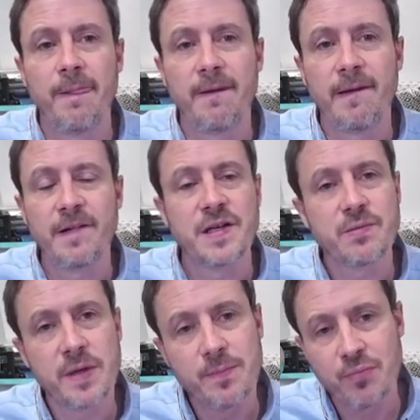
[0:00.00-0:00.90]
And as
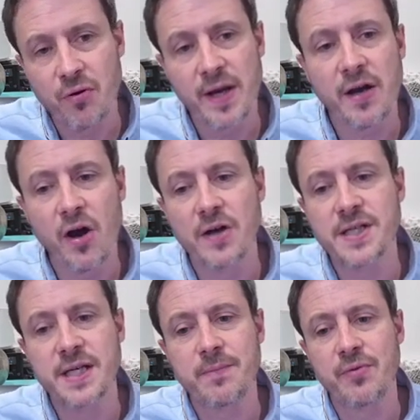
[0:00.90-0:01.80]
we pray
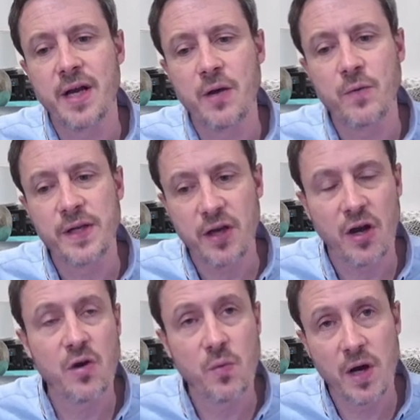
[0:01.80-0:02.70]
HeartSync prayer, we
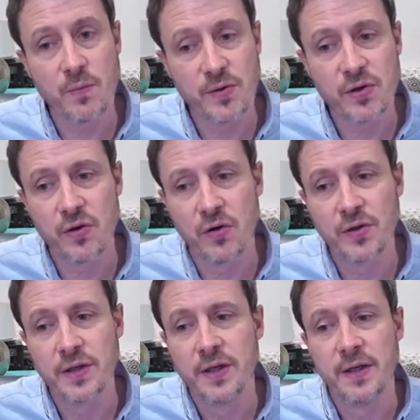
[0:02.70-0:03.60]
co-work with God
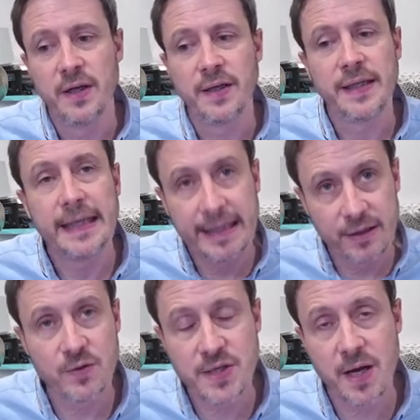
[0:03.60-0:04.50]
and he
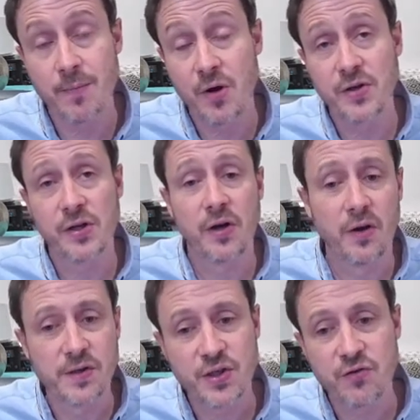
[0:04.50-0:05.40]
heals our broken
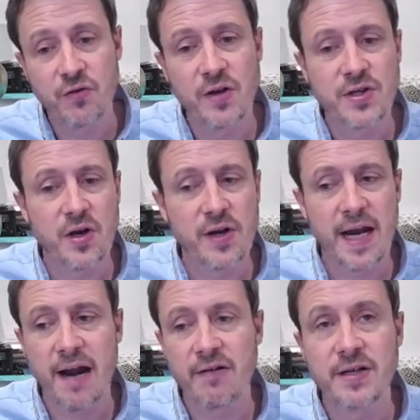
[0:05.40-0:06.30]
hearts, grows our
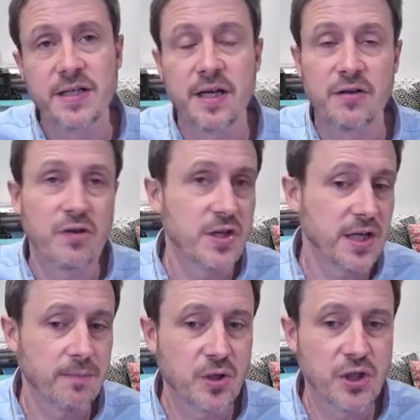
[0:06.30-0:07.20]
character, grows our
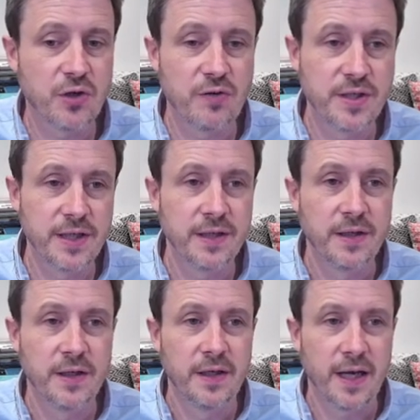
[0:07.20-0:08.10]
maturity
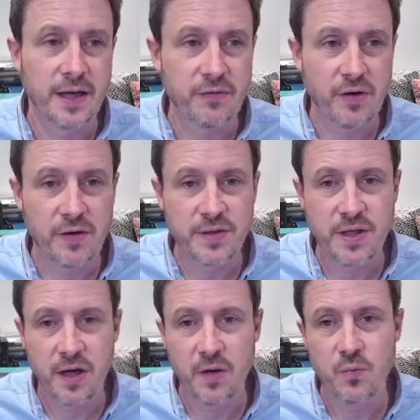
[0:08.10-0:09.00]
and grows
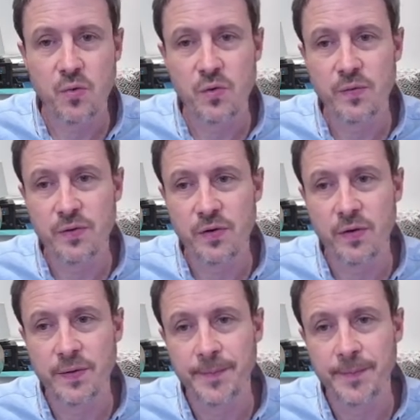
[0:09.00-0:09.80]
our walk with God.